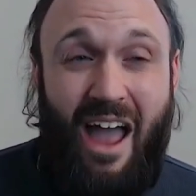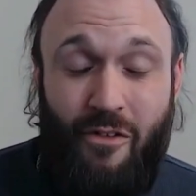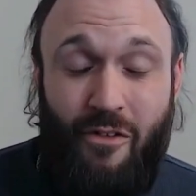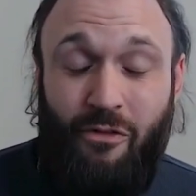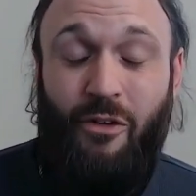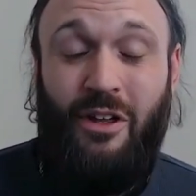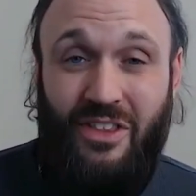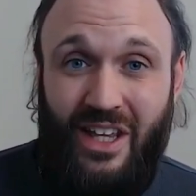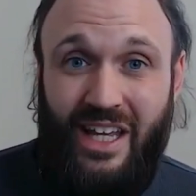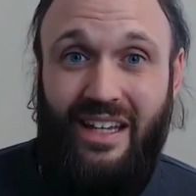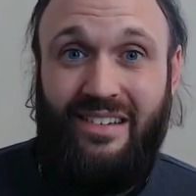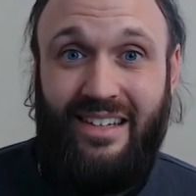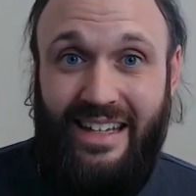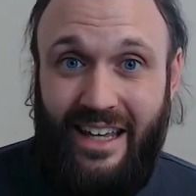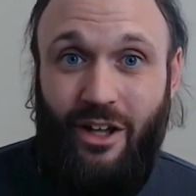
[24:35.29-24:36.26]

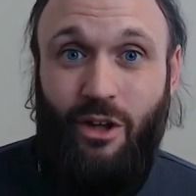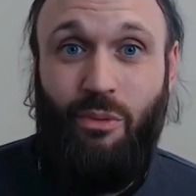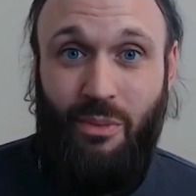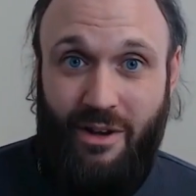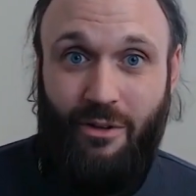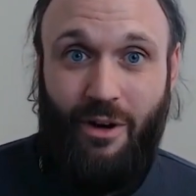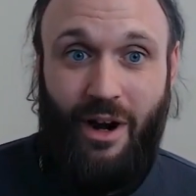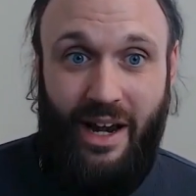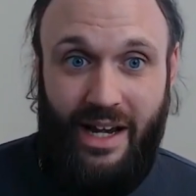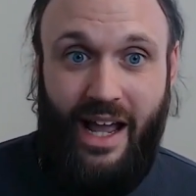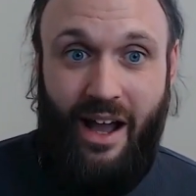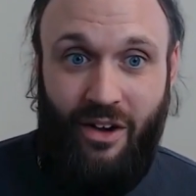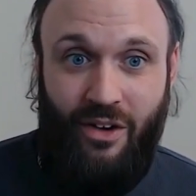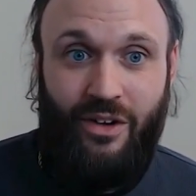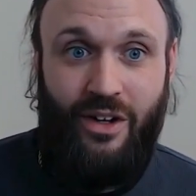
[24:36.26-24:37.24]
everything to kill me
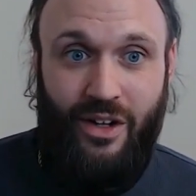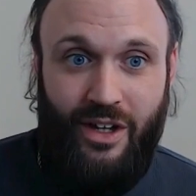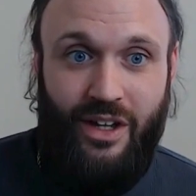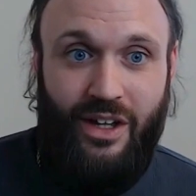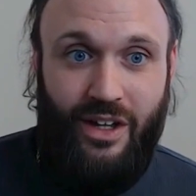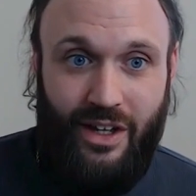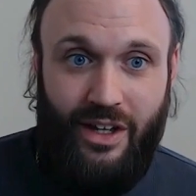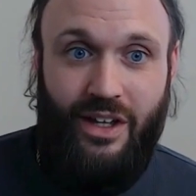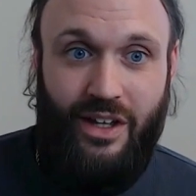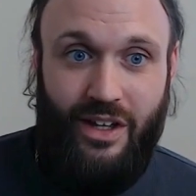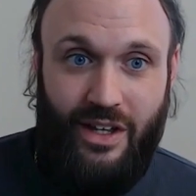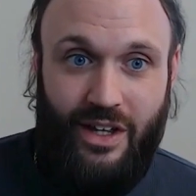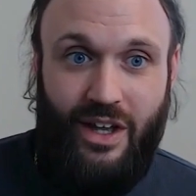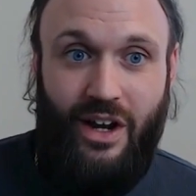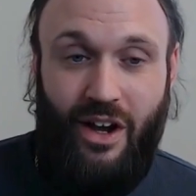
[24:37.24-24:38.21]
right now oh yeah
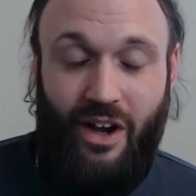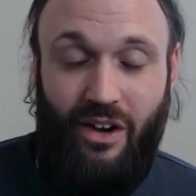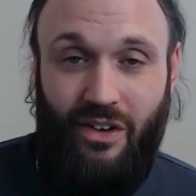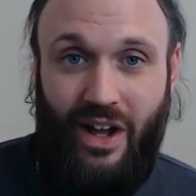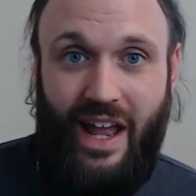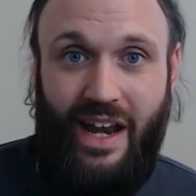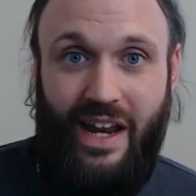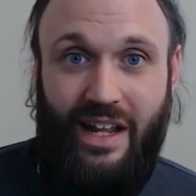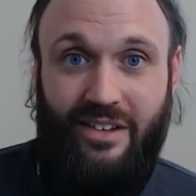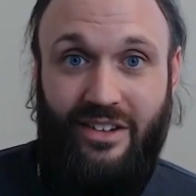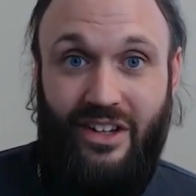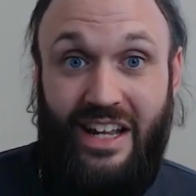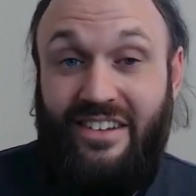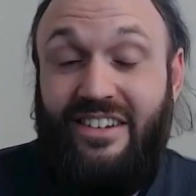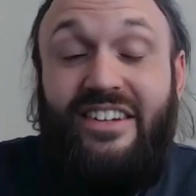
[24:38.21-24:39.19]
you know and
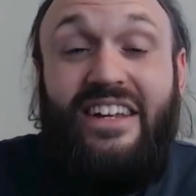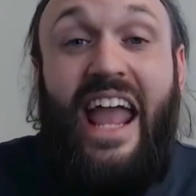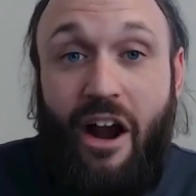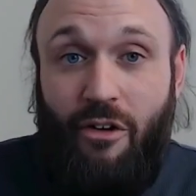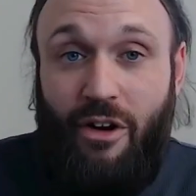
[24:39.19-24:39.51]
it's it's mm-hmm.